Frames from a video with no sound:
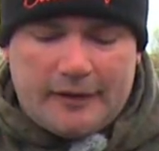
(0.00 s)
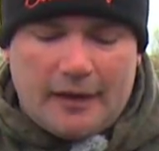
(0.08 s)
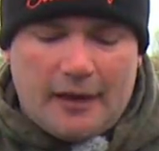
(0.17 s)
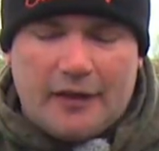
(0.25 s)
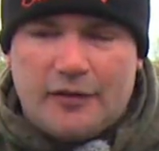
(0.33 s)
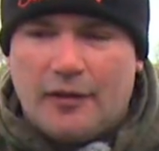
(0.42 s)

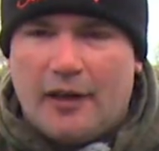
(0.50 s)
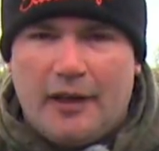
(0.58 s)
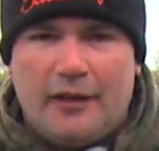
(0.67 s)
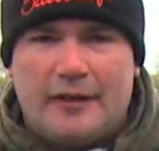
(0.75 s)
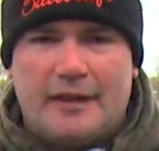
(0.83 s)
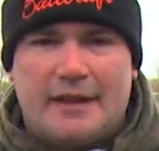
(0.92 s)
I try
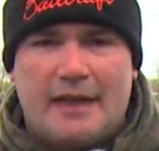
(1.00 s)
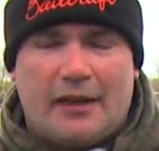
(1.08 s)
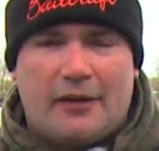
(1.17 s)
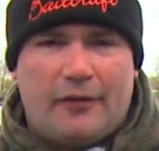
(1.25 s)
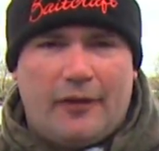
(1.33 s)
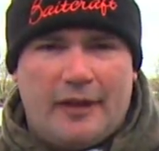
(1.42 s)
not to
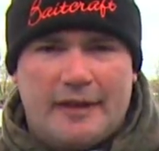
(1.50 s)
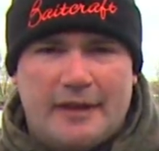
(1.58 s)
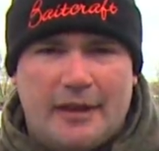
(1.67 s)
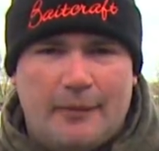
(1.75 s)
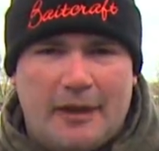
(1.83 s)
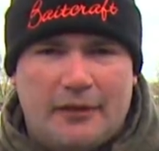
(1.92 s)
sacrifice
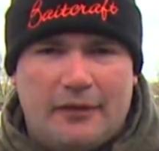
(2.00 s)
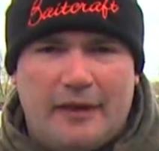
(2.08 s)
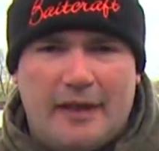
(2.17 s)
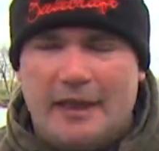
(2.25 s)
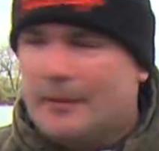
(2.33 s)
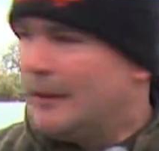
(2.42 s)
too much
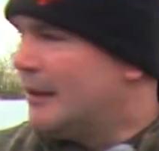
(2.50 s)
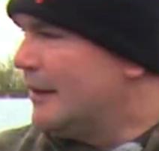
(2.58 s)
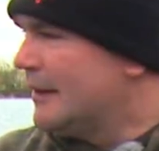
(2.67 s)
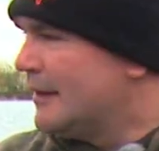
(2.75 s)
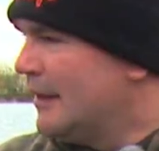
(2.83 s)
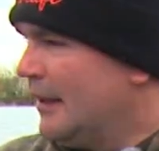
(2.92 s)
finesse,
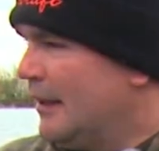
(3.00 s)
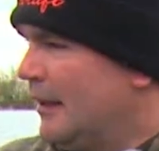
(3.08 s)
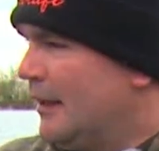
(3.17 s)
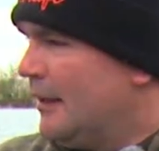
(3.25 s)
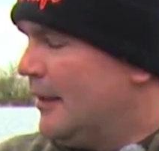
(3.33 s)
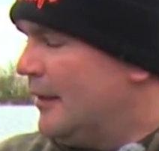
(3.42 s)
because
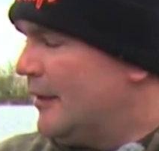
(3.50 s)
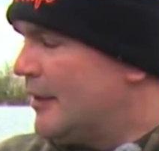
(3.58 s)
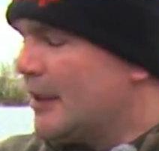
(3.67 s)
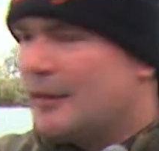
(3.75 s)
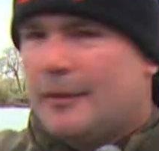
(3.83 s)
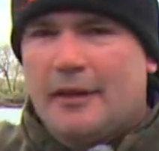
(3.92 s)

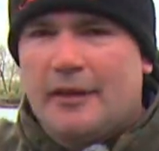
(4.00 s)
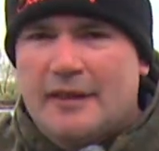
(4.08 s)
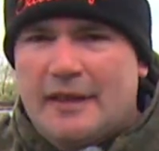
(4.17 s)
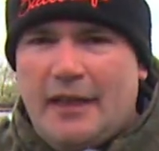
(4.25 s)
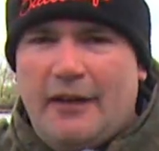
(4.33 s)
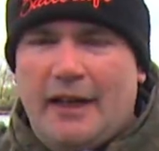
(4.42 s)
just because
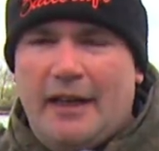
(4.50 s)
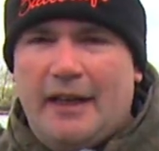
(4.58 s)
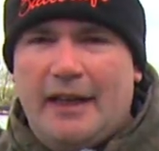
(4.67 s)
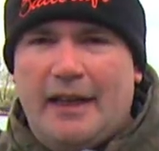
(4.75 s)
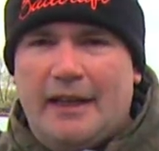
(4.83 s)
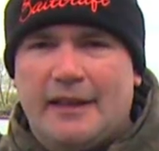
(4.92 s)
they're out
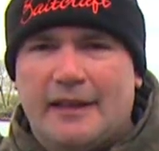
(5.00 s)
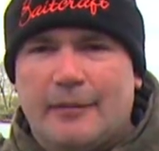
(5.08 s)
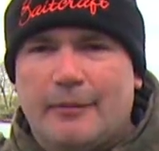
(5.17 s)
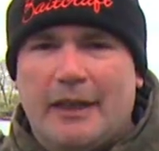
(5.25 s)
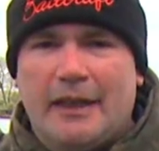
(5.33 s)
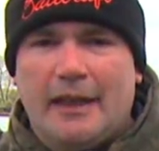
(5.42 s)
there
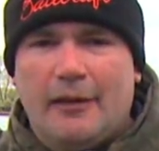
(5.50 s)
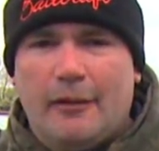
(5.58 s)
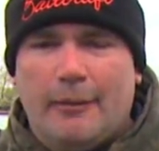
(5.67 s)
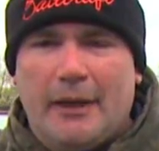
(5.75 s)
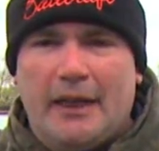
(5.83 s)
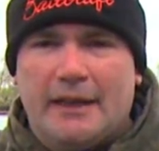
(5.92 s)
doesn't mean they're
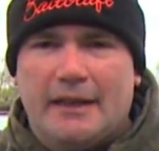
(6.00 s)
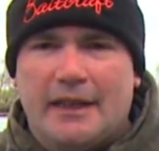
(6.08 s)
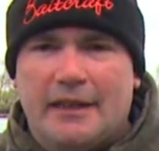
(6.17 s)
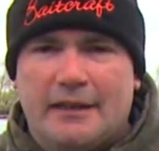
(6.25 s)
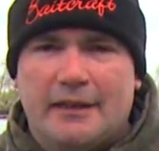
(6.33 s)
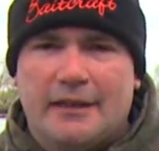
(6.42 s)
not paying
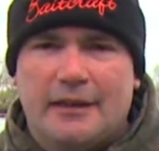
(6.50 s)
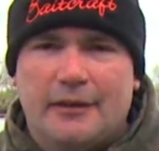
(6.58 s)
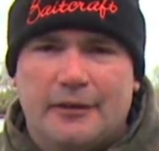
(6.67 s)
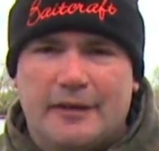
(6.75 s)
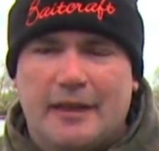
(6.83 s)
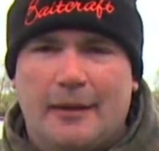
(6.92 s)
attention to
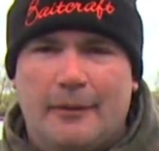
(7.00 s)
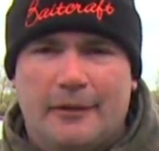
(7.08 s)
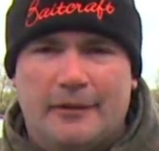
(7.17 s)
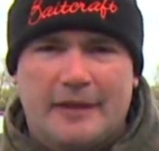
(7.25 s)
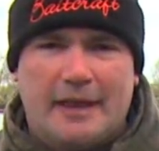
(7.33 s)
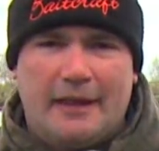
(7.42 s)
your
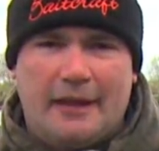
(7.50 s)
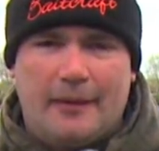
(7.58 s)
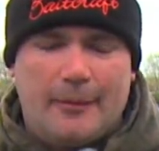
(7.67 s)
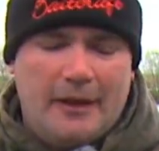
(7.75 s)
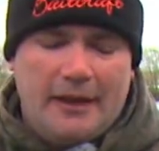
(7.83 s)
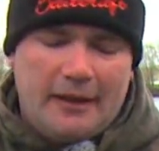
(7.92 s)
terminal
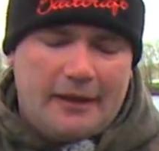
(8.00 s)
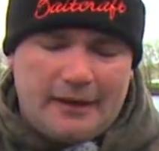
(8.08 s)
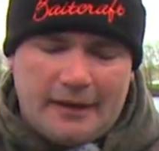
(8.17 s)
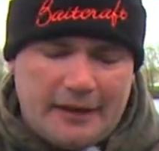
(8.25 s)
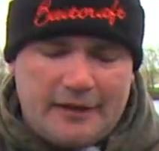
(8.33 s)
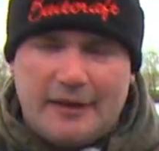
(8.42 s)
setup.
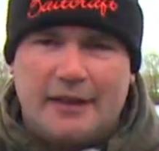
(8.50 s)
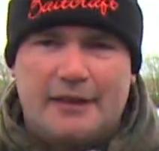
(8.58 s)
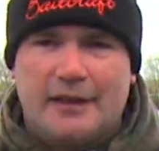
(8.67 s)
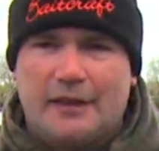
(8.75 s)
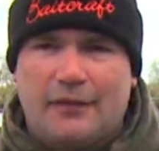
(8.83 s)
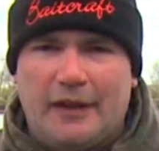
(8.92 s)
They're
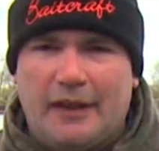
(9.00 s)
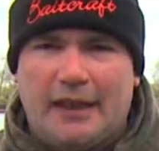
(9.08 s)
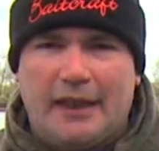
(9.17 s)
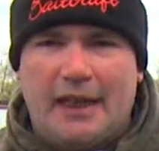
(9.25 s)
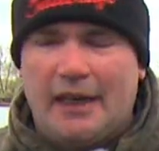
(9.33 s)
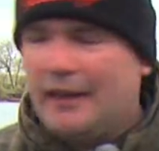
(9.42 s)
just as
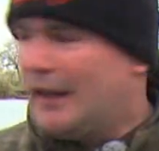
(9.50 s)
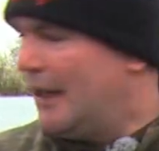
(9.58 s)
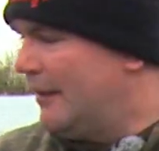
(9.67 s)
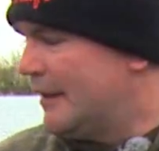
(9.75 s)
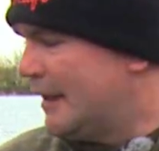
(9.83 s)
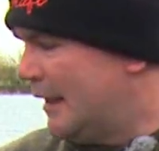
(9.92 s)
finicky out
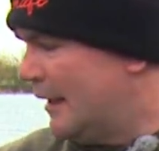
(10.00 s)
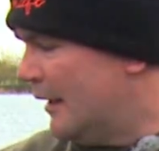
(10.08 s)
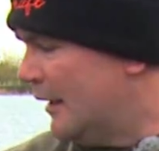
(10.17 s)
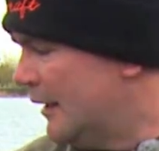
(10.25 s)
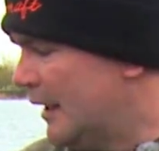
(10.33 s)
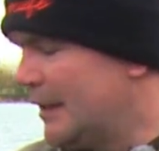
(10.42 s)
there as they
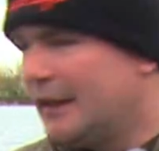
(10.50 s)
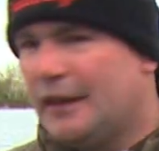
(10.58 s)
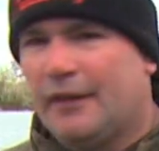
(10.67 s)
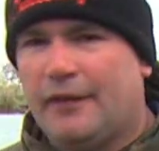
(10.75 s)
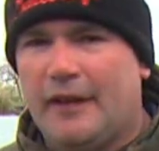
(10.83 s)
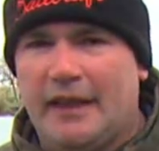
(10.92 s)
are under
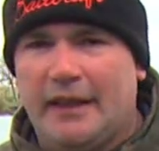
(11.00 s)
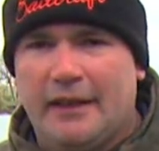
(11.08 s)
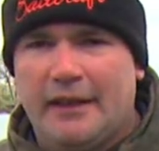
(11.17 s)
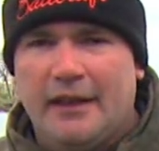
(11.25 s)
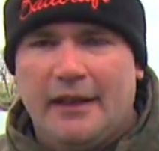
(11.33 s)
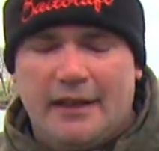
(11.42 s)
your feet.
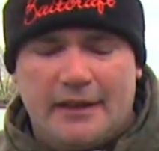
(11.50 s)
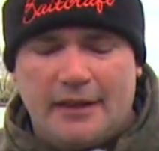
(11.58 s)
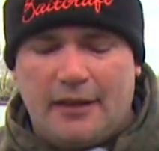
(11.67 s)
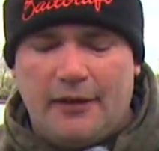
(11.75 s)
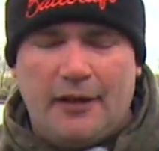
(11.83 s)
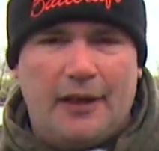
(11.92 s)

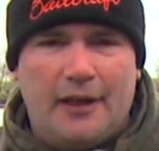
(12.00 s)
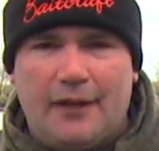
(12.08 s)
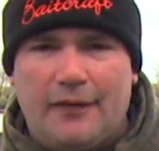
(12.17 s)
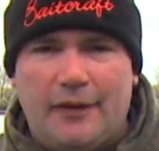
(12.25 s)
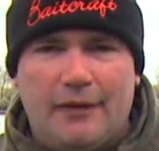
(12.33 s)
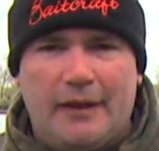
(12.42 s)
So
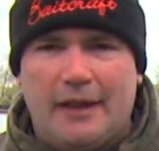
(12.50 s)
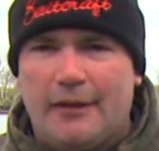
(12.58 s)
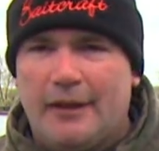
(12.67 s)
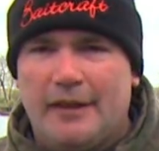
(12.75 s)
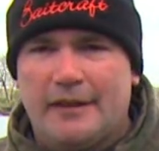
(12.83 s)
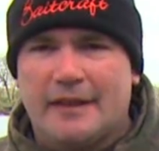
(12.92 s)
if you end
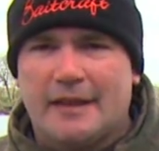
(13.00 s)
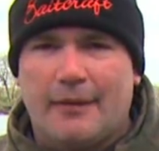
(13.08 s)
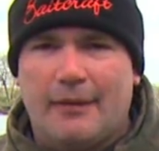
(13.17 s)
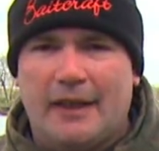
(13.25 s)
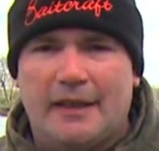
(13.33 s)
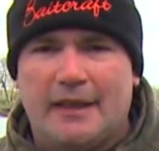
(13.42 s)
up using
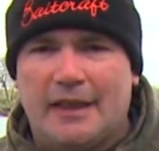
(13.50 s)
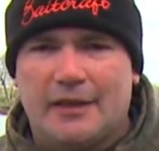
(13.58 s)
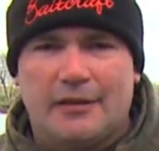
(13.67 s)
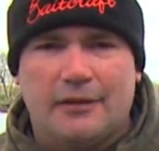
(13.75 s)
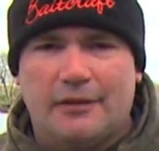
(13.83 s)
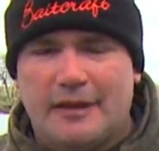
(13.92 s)
something
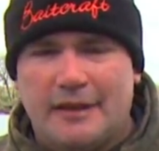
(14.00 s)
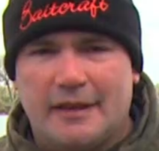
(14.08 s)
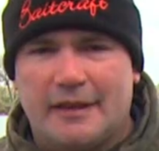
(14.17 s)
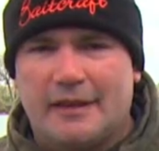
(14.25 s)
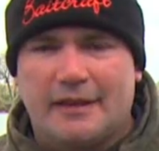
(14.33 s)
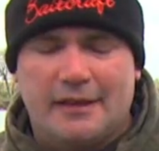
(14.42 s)
industrial because
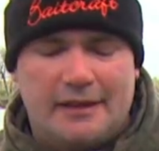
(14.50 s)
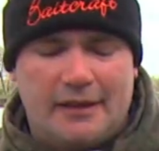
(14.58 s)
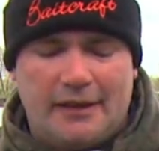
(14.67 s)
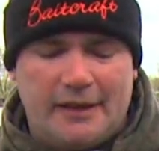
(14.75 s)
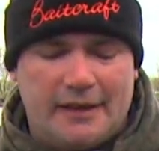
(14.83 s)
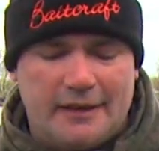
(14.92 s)
just so
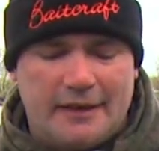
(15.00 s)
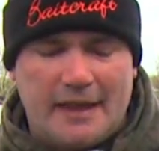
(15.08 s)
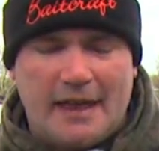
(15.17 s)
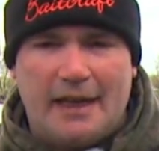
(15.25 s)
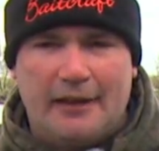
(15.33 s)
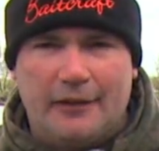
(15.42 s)
it doesn't
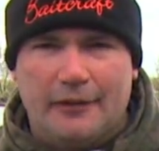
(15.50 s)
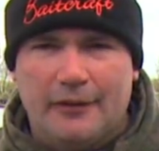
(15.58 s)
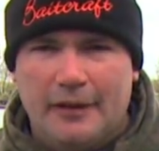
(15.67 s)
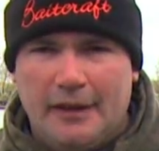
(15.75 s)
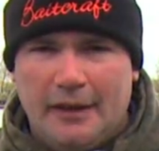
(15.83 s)
tangle,